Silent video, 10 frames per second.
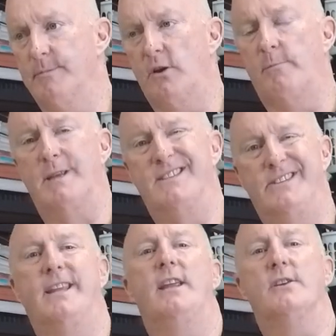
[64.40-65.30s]
but I've been
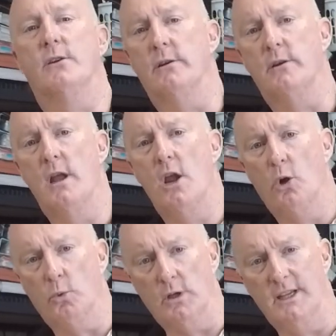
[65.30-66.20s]
sticking to
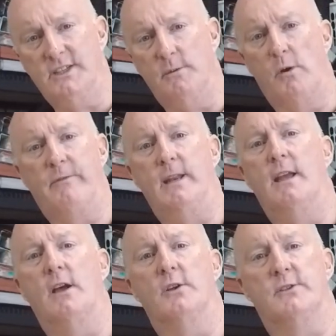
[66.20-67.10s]
releasing my
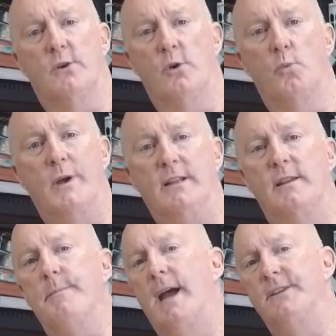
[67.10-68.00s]
videos on a
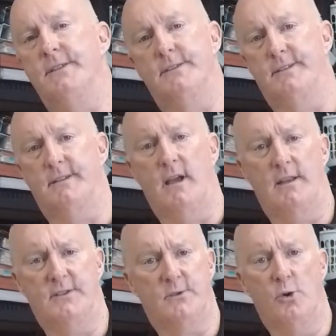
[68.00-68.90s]
weekly basis.
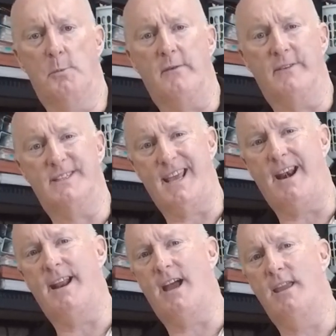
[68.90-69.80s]
It's normally on a
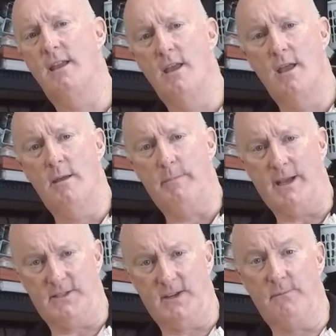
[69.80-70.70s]
Saturday,
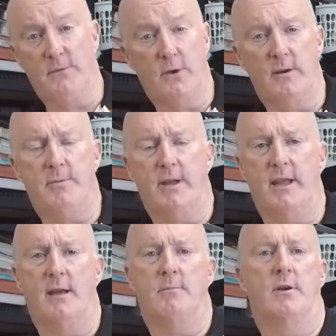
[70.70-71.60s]
about 7:30
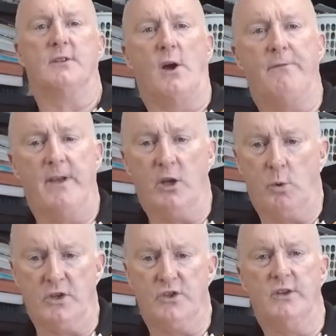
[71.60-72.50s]
p.m. So a fair
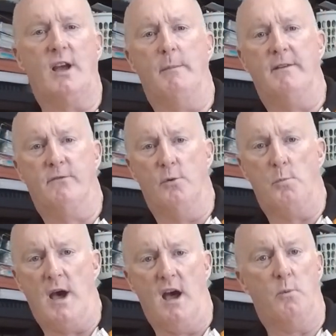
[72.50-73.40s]
question come in
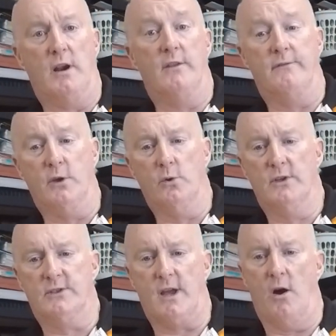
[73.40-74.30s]
from one of the
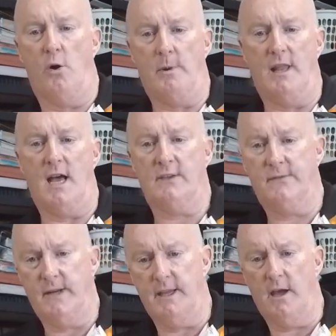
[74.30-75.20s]
viewers on my last
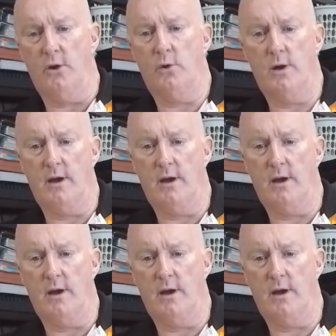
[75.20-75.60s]
video